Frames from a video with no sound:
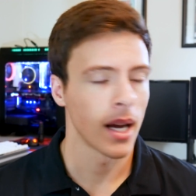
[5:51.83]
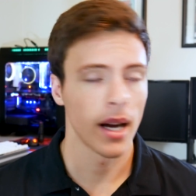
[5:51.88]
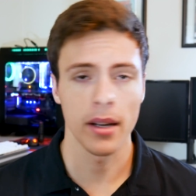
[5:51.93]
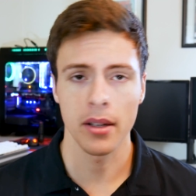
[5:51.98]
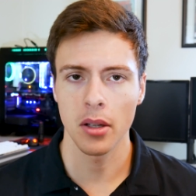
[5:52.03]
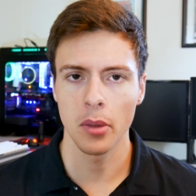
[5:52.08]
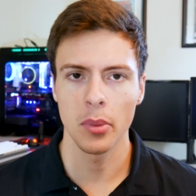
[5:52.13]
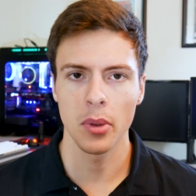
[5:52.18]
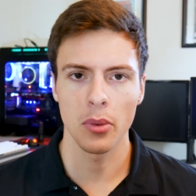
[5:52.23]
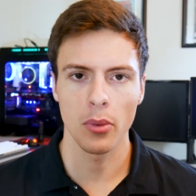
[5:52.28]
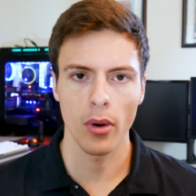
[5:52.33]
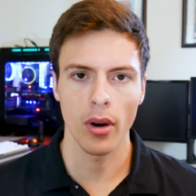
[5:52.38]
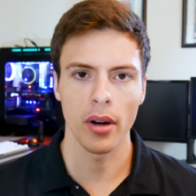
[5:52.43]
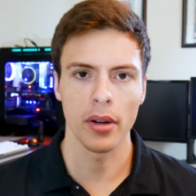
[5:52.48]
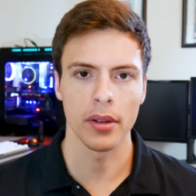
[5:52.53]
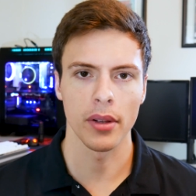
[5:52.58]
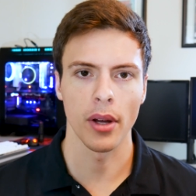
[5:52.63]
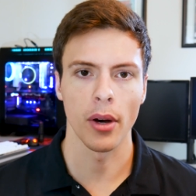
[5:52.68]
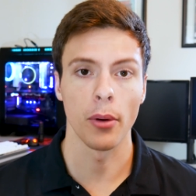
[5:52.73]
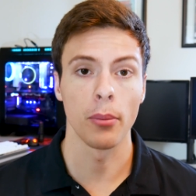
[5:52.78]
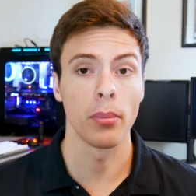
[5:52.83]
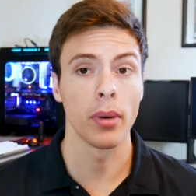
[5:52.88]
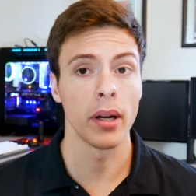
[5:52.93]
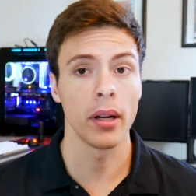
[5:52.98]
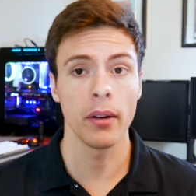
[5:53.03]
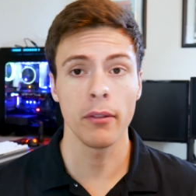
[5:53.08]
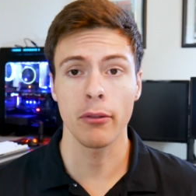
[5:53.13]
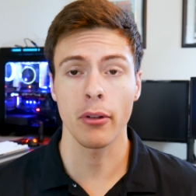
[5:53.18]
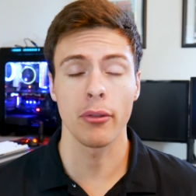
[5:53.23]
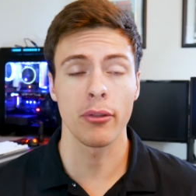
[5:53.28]
I could be wrong though,
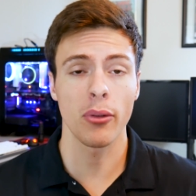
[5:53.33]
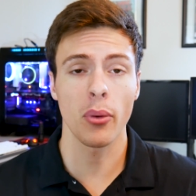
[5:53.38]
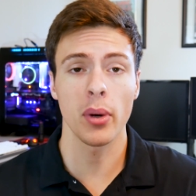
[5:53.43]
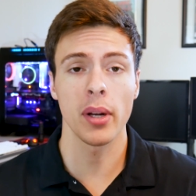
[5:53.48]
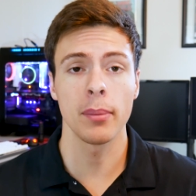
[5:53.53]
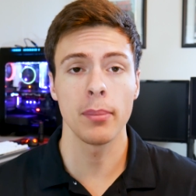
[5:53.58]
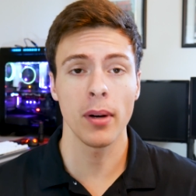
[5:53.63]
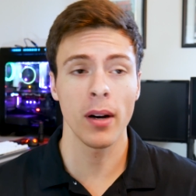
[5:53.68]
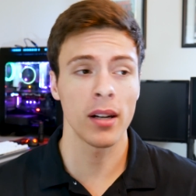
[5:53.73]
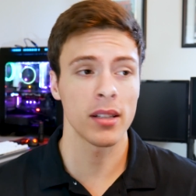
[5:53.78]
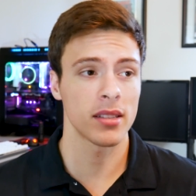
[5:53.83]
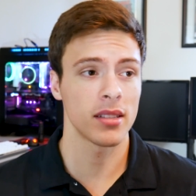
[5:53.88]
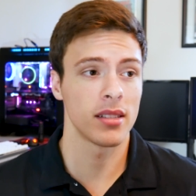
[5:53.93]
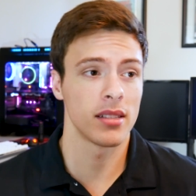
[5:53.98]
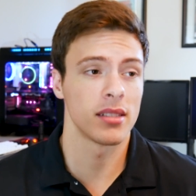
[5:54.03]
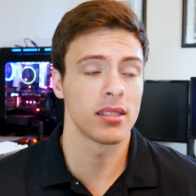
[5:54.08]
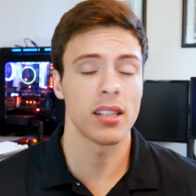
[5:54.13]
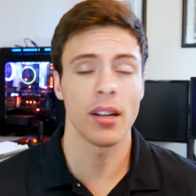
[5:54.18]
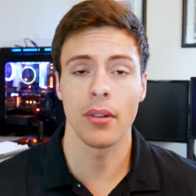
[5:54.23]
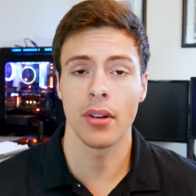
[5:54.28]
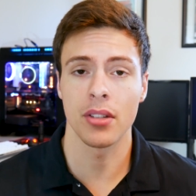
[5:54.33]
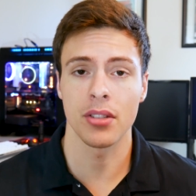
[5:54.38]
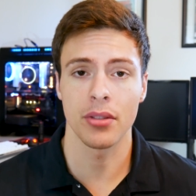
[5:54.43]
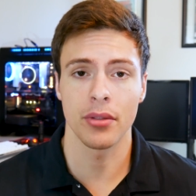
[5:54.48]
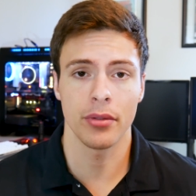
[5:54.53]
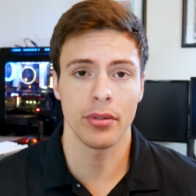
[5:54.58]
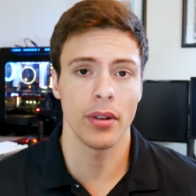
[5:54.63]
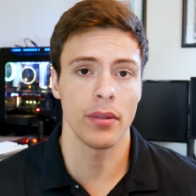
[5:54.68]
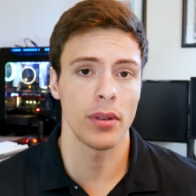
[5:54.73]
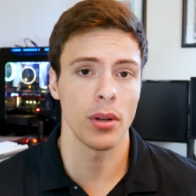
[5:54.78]
but for forty bucks and seven
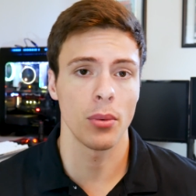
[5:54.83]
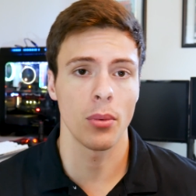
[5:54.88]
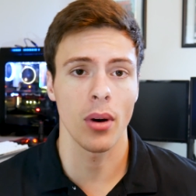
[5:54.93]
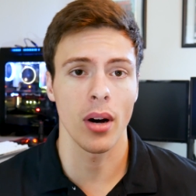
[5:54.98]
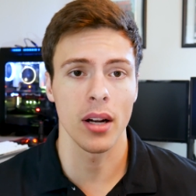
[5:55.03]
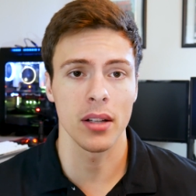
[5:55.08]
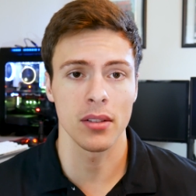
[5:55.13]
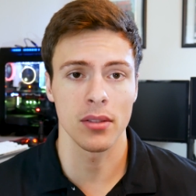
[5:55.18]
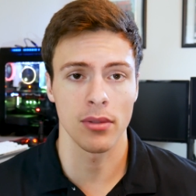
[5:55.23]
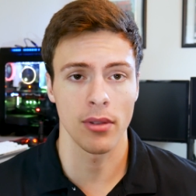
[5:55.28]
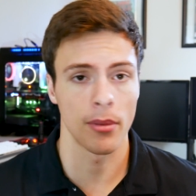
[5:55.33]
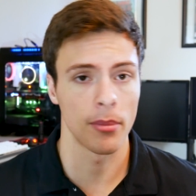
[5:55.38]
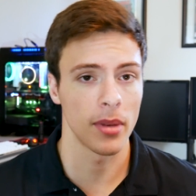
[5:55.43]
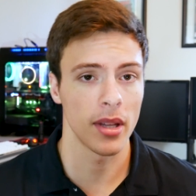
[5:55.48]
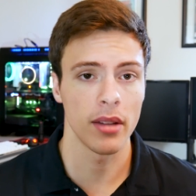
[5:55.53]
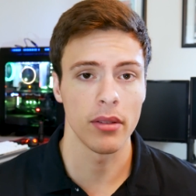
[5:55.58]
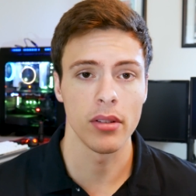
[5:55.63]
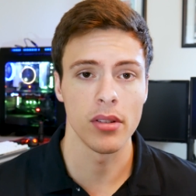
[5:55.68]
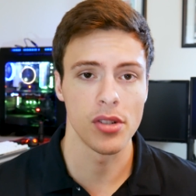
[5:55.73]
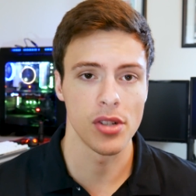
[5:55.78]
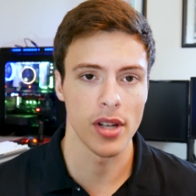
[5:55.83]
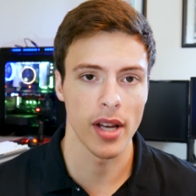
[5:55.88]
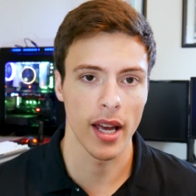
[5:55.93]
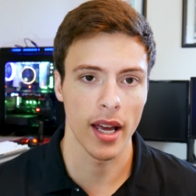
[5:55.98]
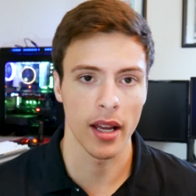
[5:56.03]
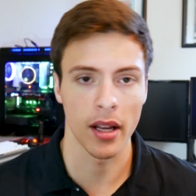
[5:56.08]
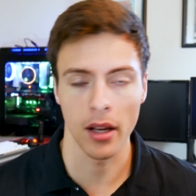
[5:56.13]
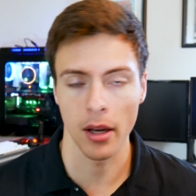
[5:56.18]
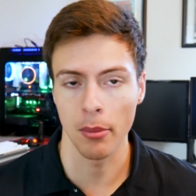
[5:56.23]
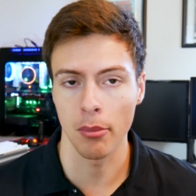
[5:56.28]
hundred fifty watts from E V G
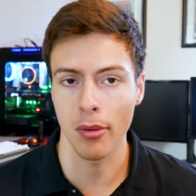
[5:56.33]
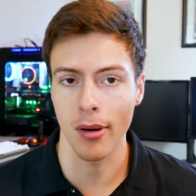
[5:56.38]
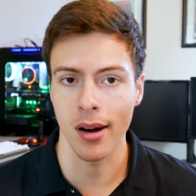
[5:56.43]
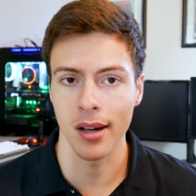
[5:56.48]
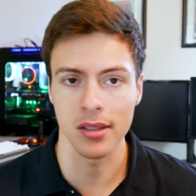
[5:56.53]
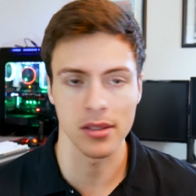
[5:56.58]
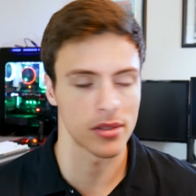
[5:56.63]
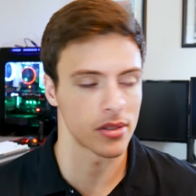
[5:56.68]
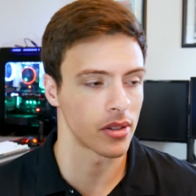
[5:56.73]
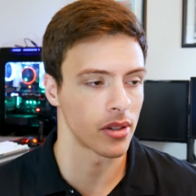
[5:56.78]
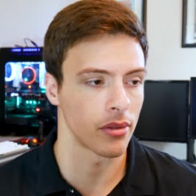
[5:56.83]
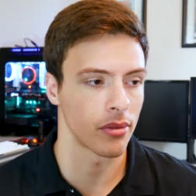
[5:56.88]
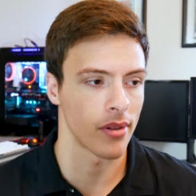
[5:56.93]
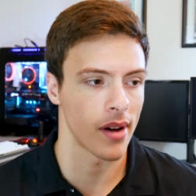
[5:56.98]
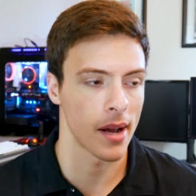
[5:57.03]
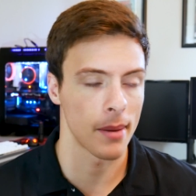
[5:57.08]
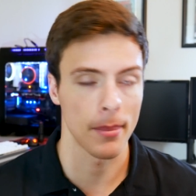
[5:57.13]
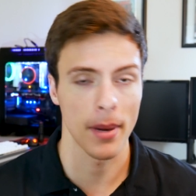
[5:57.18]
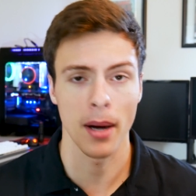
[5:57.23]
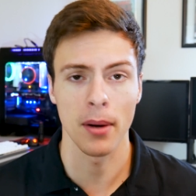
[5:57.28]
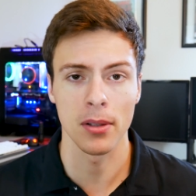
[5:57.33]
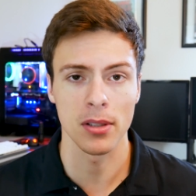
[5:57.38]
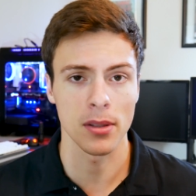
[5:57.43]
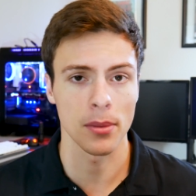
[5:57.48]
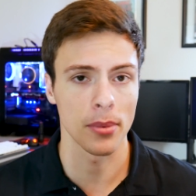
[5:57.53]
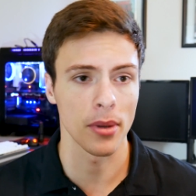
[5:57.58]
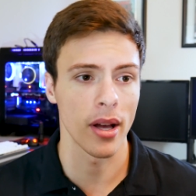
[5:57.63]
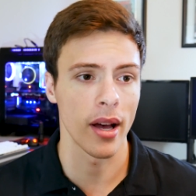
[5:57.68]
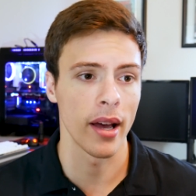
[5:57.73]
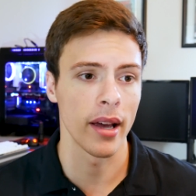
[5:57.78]
A, a bronze certified power
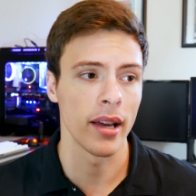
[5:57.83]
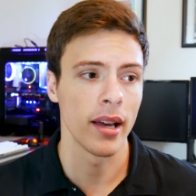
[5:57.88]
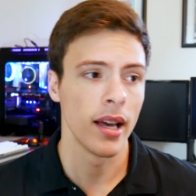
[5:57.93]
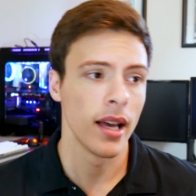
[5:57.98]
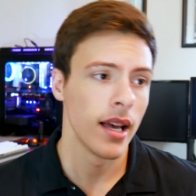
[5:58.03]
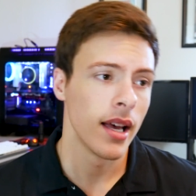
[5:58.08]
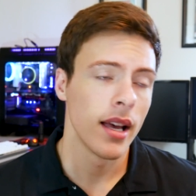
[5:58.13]
supply,